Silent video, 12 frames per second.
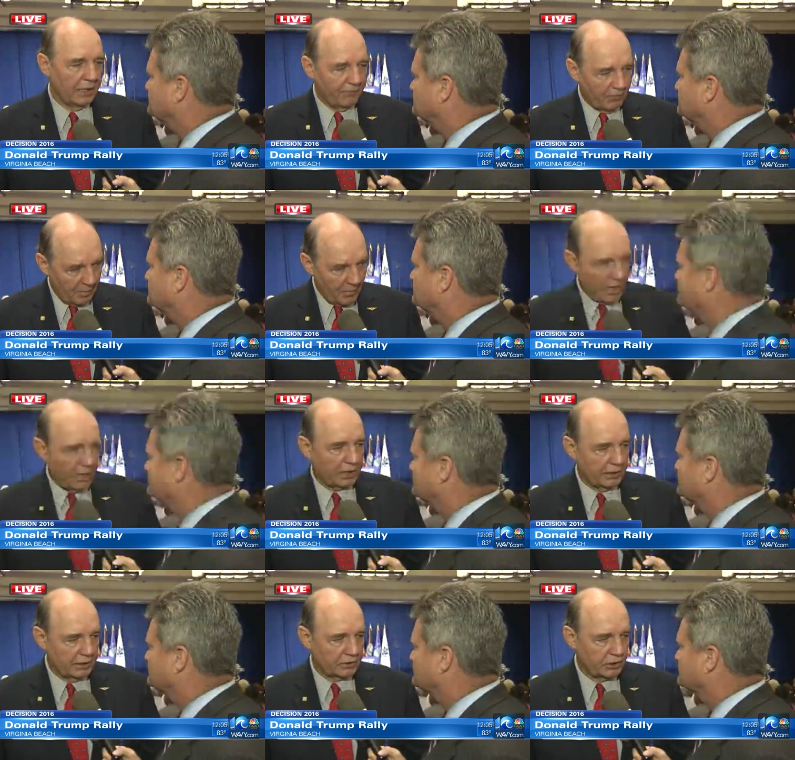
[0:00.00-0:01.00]
Speaker 1: If an
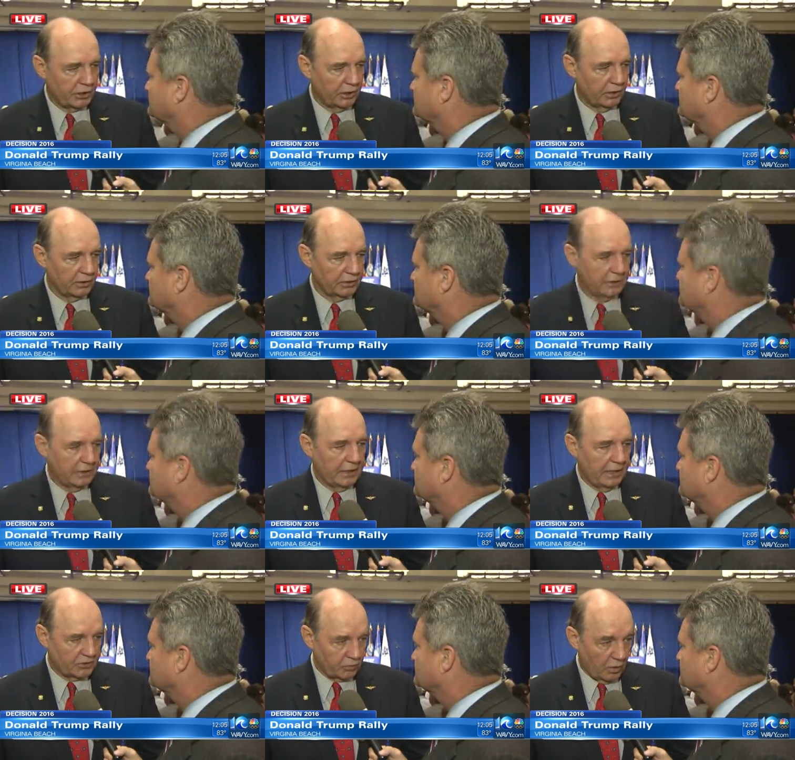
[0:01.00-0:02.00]
American gets killed,
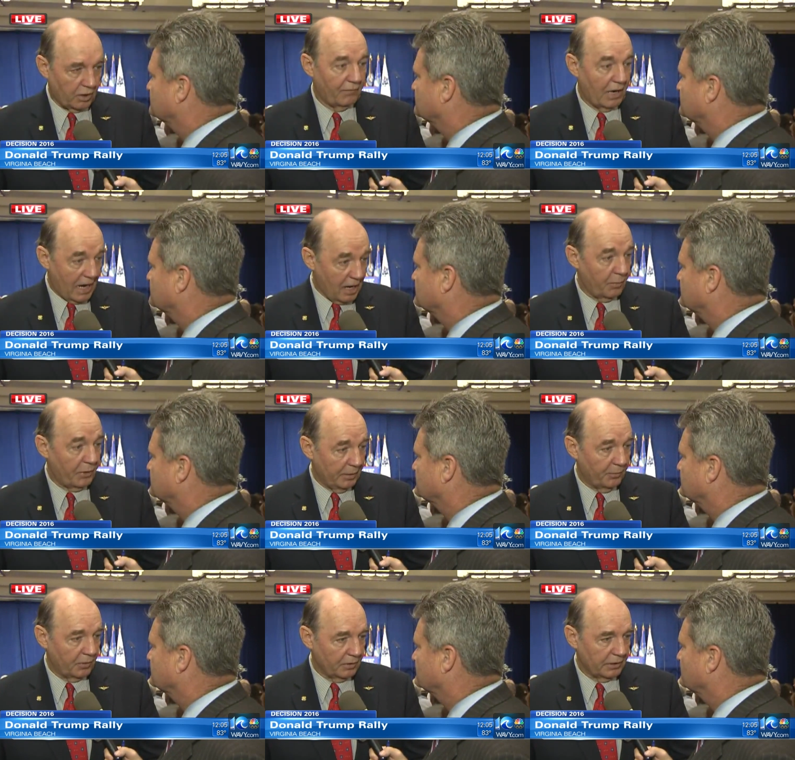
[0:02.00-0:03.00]
it's one of our
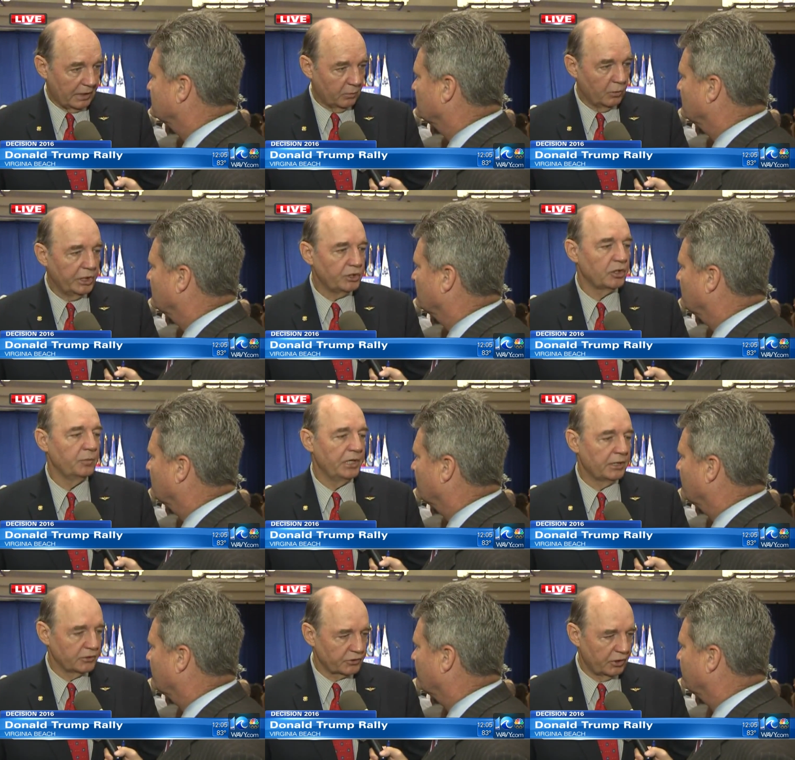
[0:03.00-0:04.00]
people, and we should
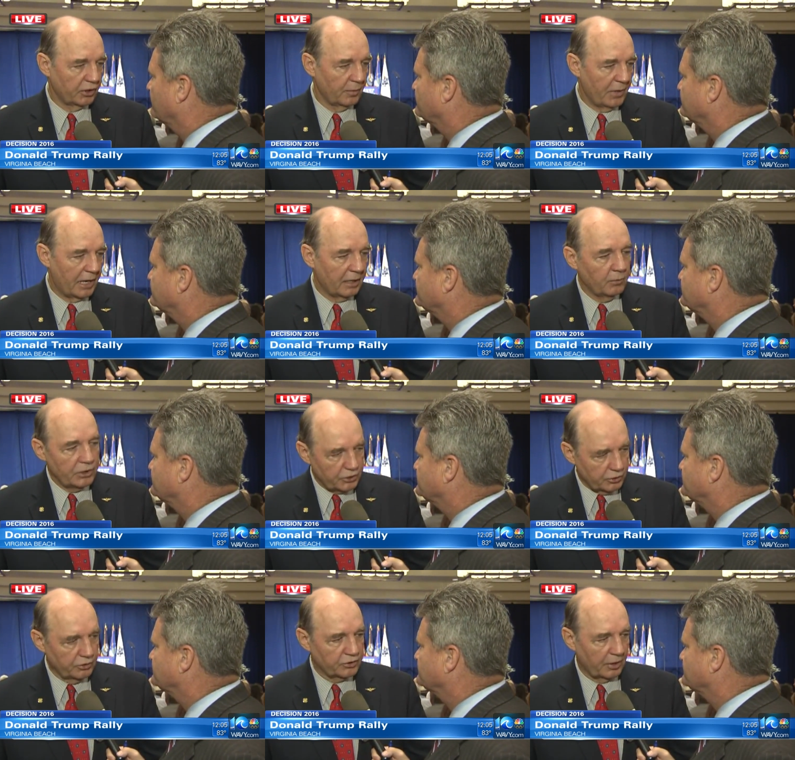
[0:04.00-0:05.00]
be concerned about it, and we
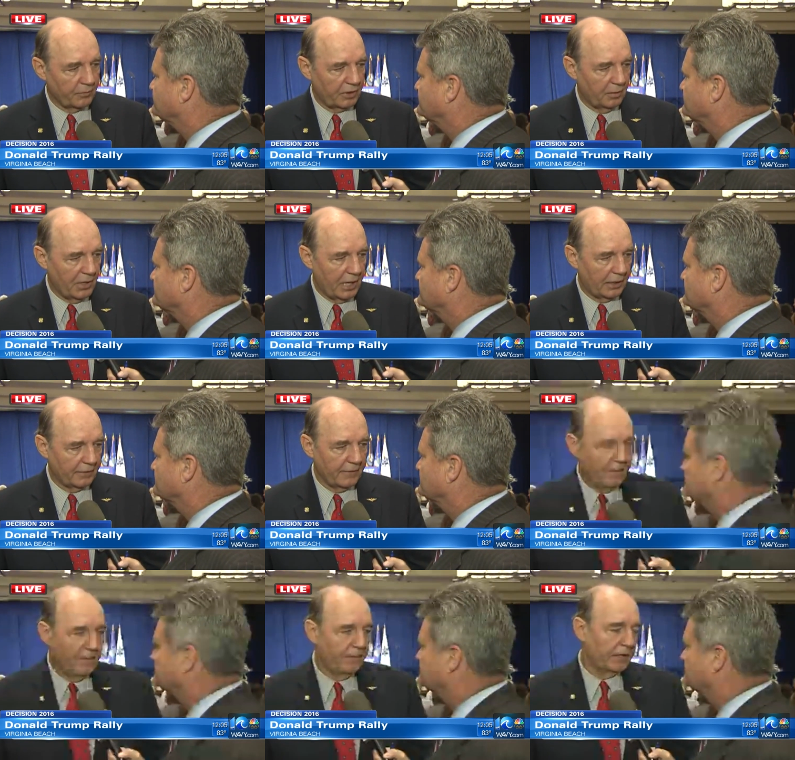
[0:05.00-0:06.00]
should do something about it.
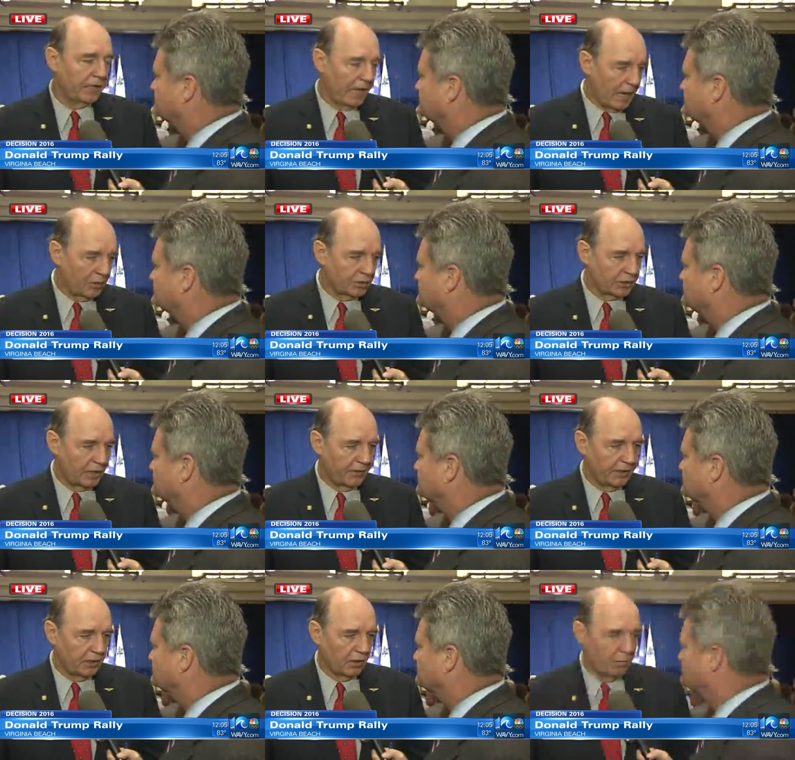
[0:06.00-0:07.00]
The cameras, I
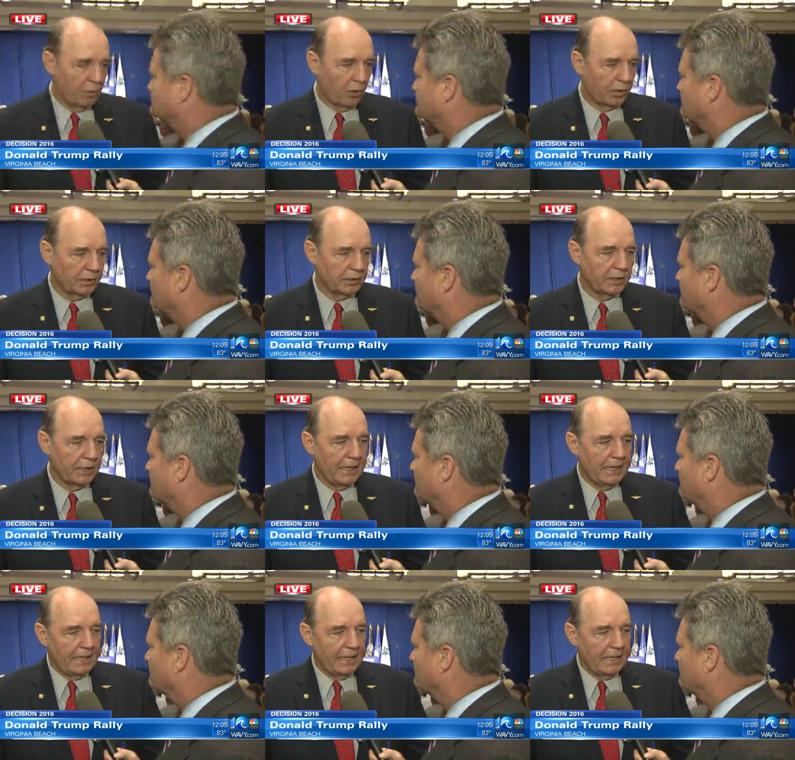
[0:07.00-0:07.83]
think, are important.